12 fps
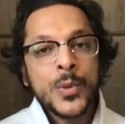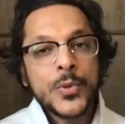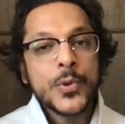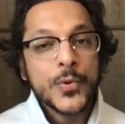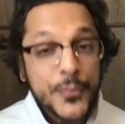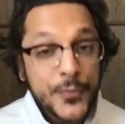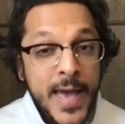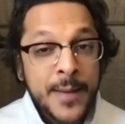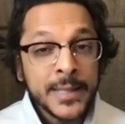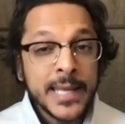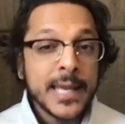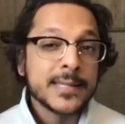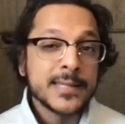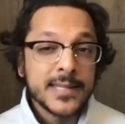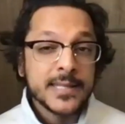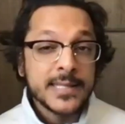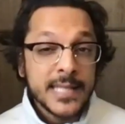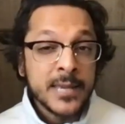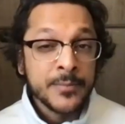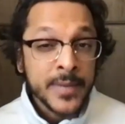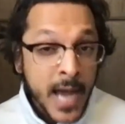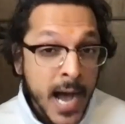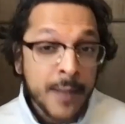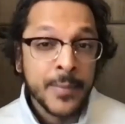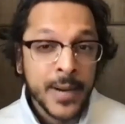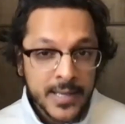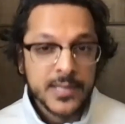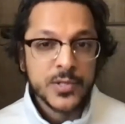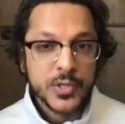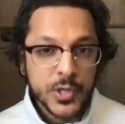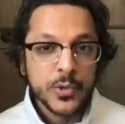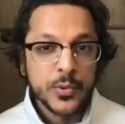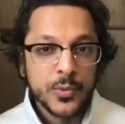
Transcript: Your family has the same nama as you.